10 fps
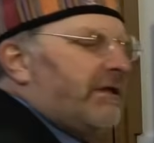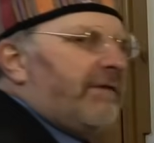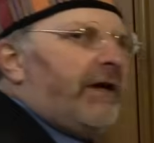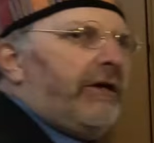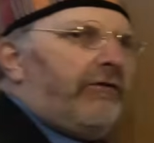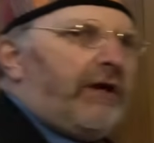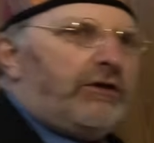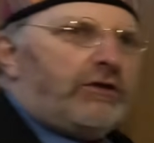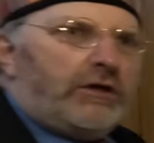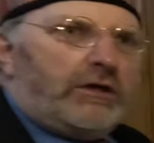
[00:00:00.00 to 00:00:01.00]

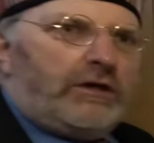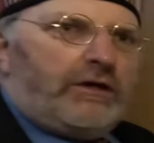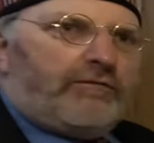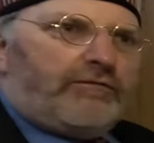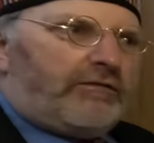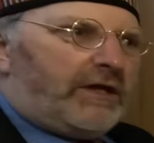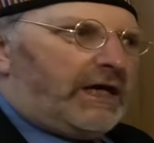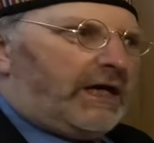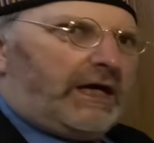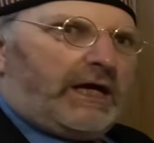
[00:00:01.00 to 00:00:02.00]
civilization of
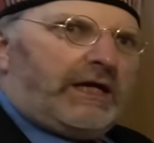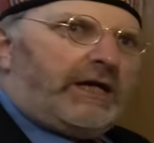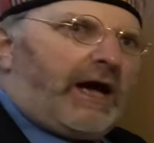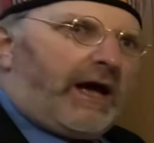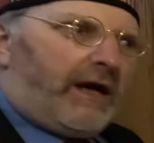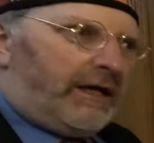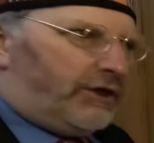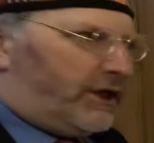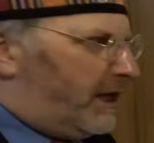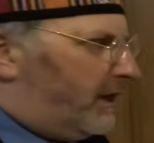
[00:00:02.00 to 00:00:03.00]
the
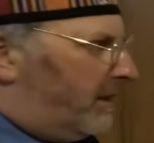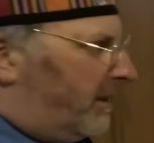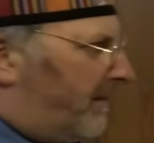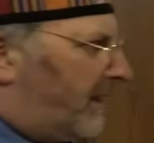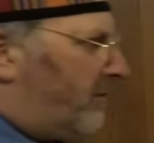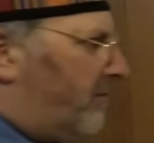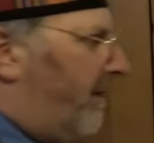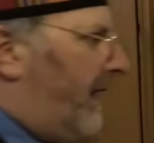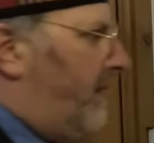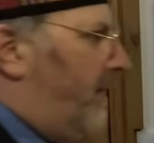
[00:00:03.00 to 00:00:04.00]
Aegean, the
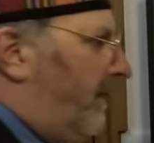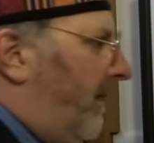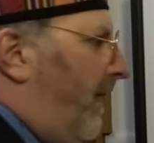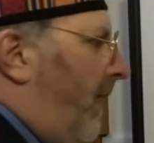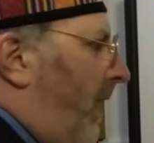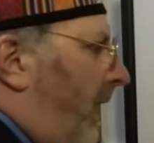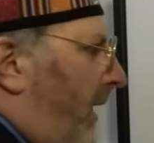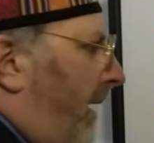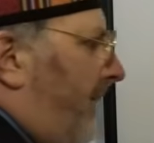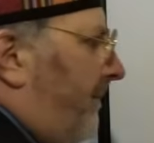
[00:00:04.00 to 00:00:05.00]
Mediterranean,
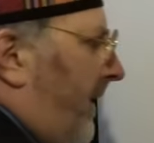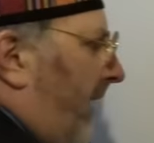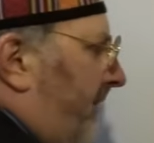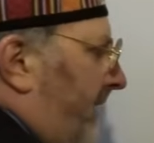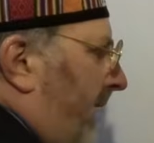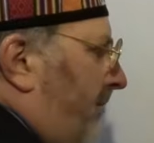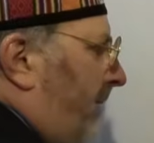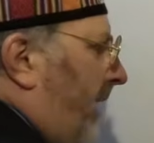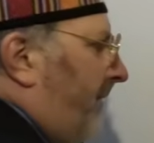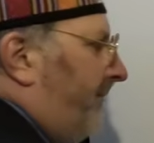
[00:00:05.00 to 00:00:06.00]
and the
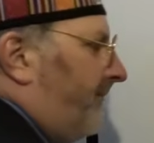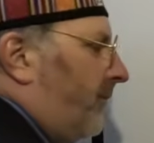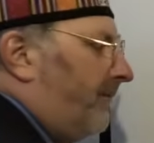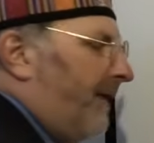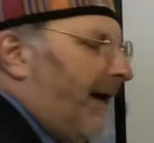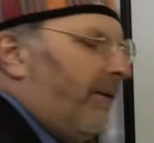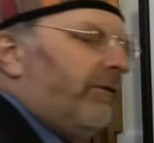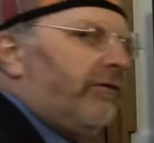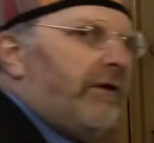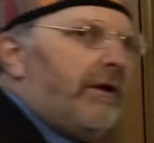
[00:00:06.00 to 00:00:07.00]
empire that formed there
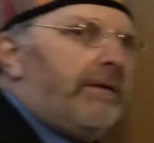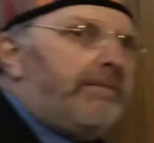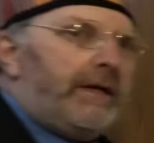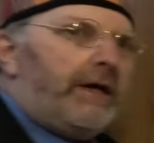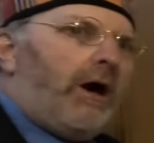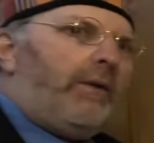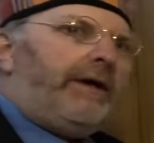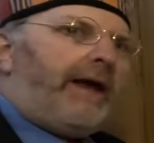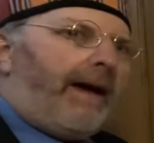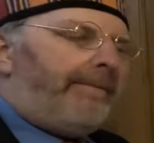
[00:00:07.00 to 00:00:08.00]
was the
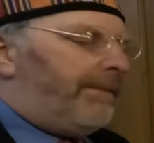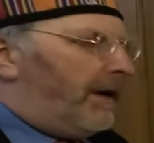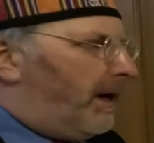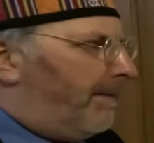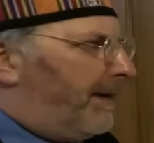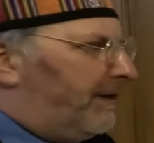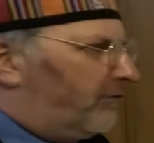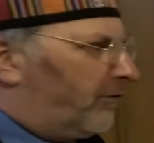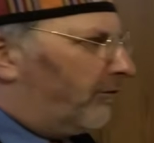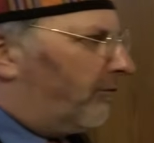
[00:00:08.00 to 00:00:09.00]
Minoan Empire
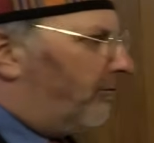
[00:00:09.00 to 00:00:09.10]
based on